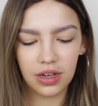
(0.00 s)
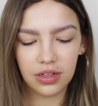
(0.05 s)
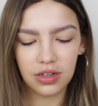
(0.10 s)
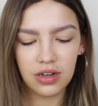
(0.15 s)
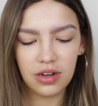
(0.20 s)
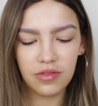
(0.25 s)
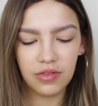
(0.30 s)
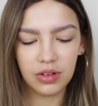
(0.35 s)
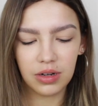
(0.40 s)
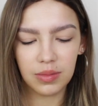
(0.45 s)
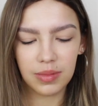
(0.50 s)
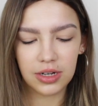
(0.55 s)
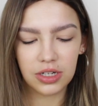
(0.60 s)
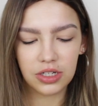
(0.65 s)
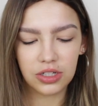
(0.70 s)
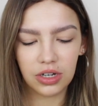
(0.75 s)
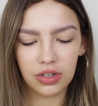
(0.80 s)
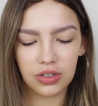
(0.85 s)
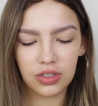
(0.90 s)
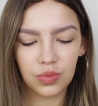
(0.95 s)
I don't know if I'm gonna be able
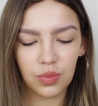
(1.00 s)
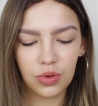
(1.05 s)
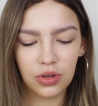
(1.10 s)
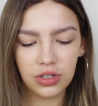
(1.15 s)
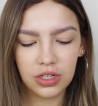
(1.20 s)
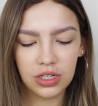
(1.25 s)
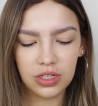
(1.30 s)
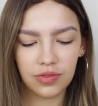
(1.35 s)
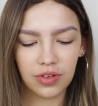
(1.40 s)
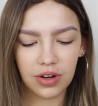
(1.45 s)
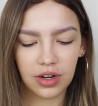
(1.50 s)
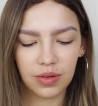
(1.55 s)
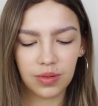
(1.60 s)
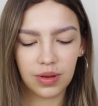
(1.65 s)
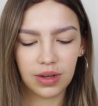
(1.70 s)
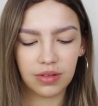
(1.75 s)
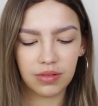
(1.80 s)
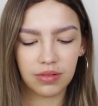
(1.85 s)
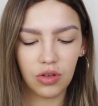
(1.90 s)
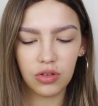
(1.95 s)
to show swatches very
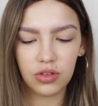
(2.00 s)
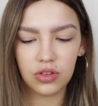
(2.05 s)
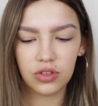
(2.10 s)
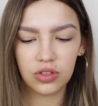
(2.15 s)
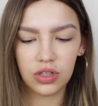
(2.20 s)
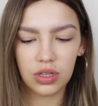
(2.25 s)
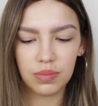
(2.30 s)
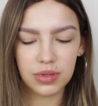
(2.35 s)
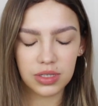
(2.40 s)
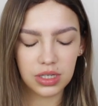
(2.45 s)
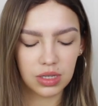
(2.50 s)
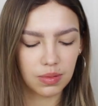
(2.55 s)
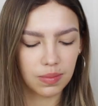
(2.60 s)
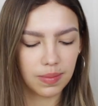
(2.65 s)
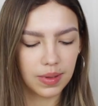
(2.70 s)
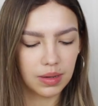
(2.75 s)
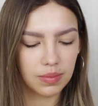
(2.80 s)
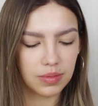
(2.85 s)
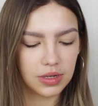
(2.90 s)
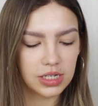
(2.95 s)
well. Not super super
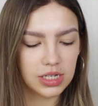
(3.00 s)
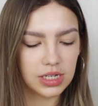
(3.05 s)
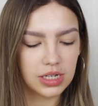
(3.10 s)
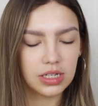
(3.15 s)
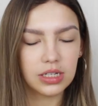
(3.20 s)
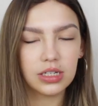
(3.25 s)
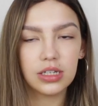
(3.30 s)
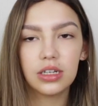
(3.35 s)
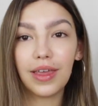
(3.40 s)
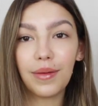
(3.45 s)
pigmented.